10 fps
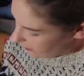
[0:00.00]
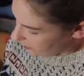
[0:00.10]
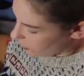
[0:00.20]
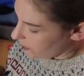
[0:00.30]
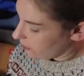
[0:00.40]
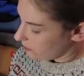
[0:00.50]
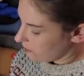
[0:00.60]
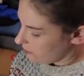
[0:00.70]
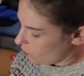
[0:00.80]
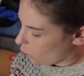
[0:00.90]
blender,
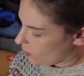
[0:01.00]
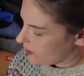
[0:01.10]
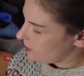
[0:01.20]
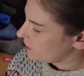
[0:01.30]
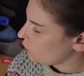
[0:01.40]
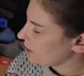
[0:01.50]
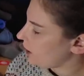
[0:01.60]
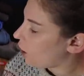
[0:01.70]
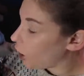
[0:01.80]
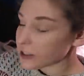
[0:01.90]
we sold
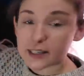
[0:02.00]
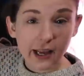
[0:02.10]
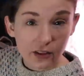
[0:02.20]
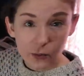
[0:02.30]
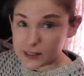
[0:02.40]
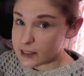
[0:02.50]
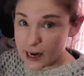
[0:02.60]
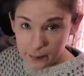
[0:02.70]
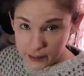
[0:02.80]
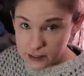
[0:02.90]
it all together. We did
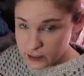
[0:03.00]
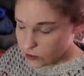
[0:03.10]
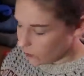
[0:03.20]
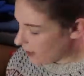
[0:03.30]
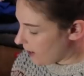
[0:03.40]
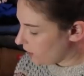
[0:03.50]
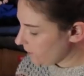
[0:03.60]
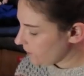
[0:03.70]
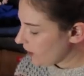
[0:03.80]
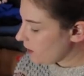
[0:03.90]
not piece this one out.